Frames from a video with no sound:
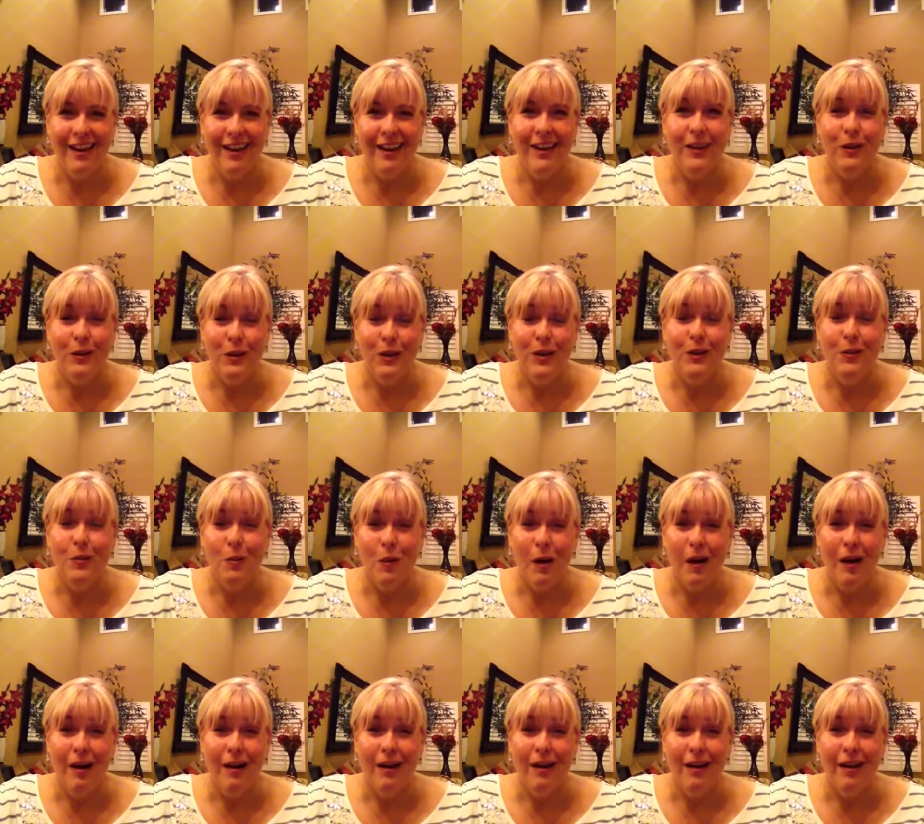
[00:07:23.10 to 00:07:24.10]
you need to
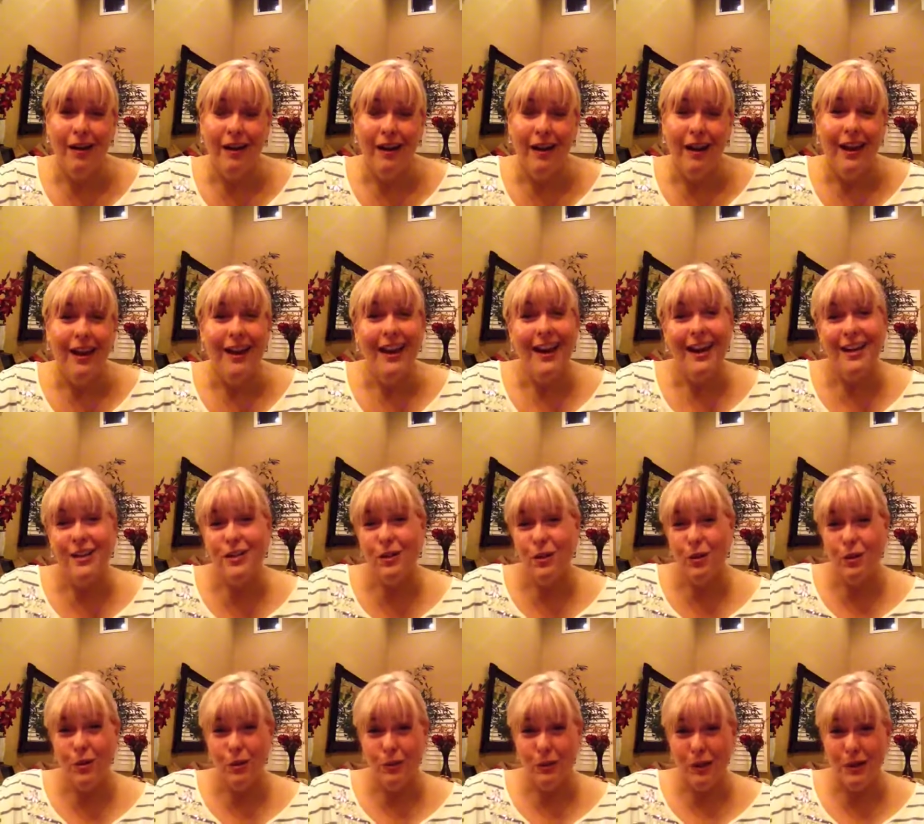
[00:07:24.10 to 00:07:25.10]
walk. And I had to go
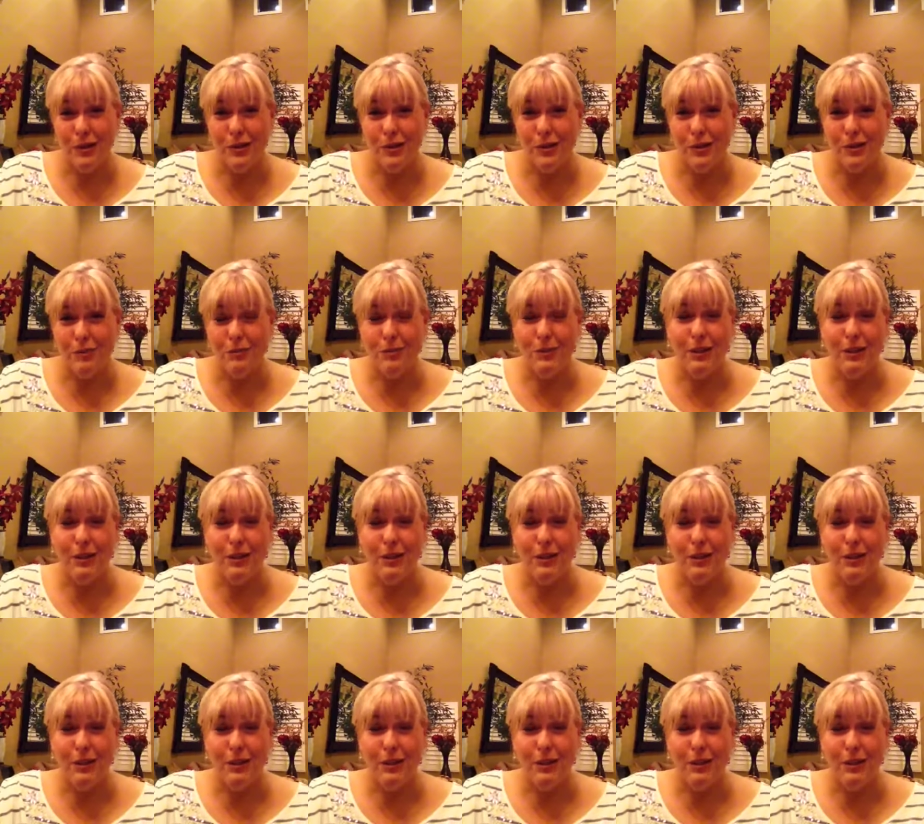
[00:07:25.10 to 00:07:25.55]
to the restroom.